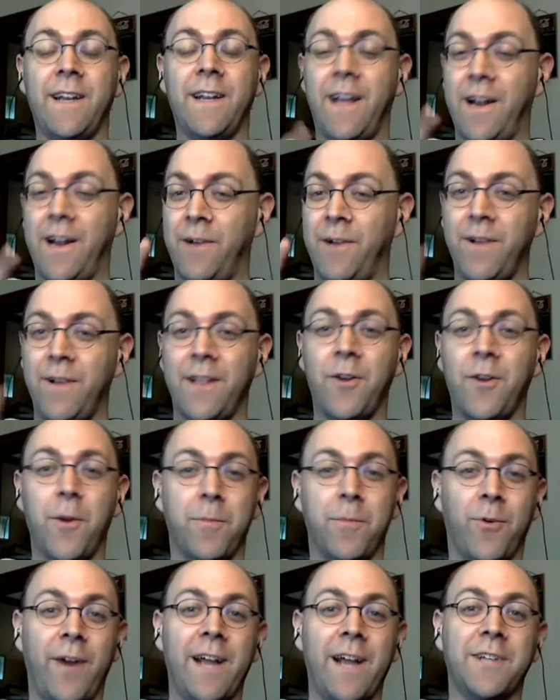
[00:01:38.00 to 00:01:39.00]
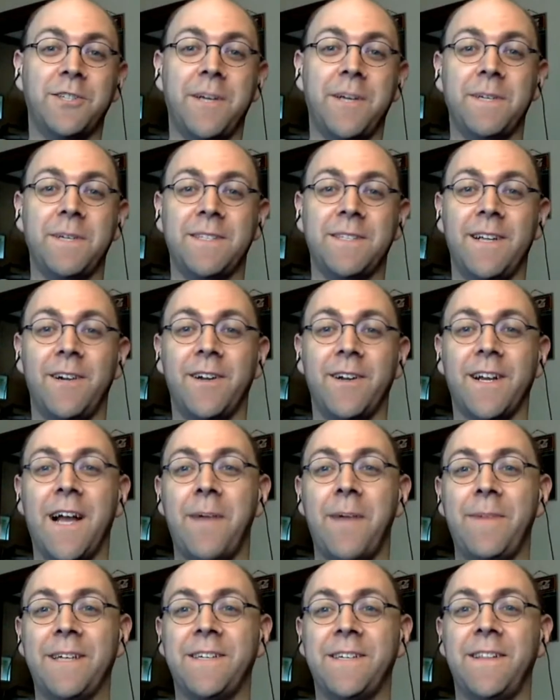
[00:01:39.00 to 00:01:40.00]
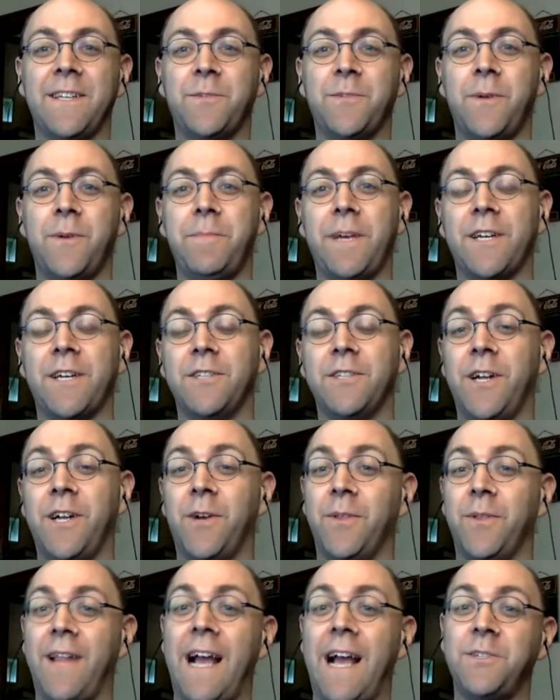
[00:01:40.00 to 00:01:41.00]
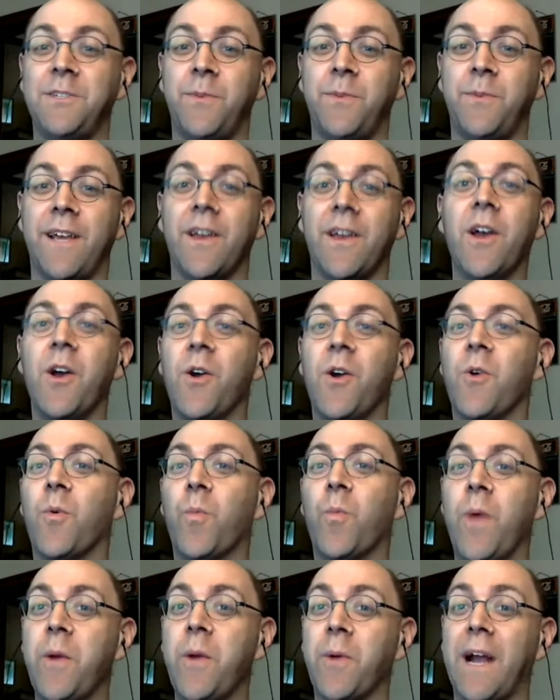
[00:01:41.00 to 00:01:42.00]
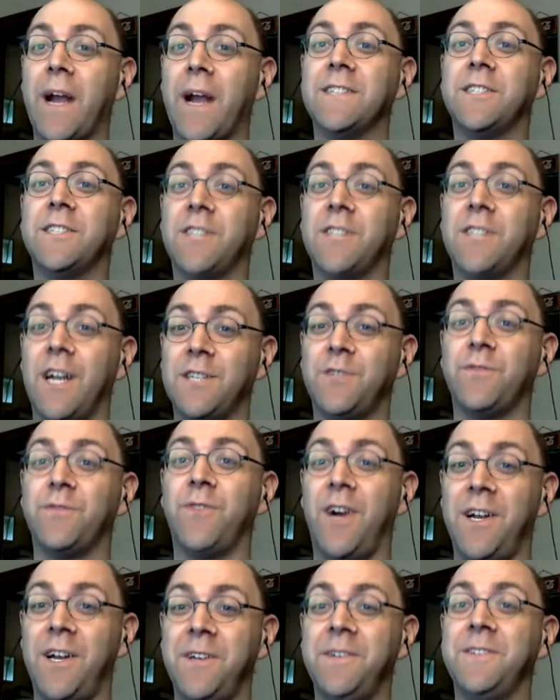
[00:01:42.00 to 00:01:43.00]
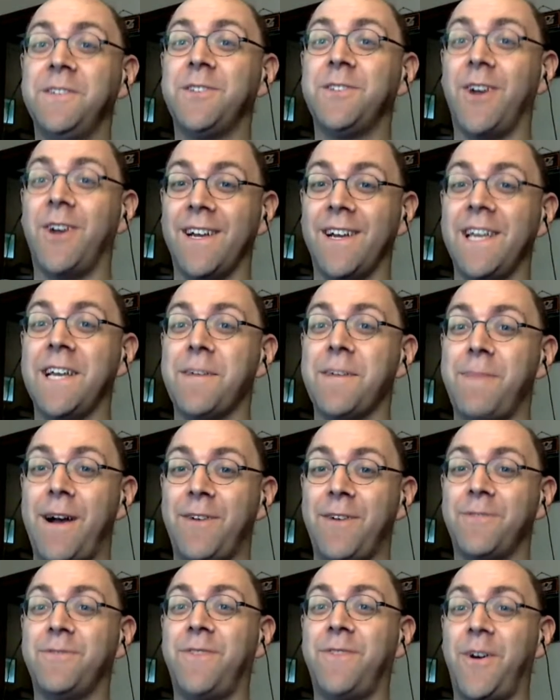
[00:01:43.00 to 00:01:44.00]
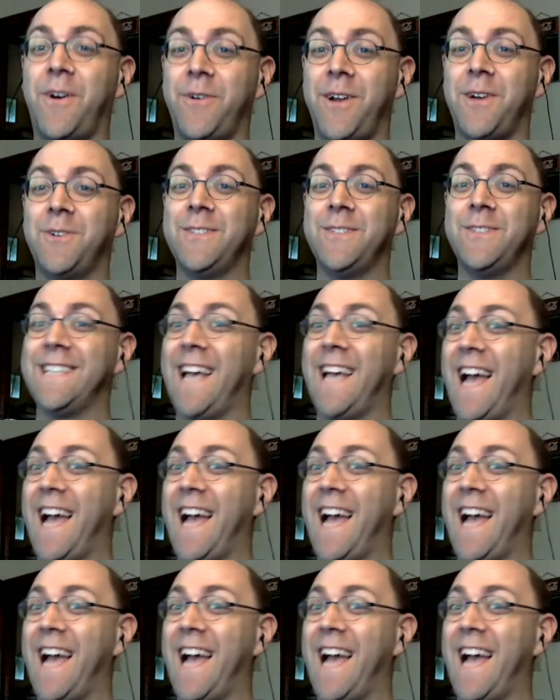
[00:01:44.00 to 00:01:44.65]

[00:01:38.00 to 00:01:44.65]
I really hope Craig Shipp is there to comment on this one because last week we had such fun talking about photos.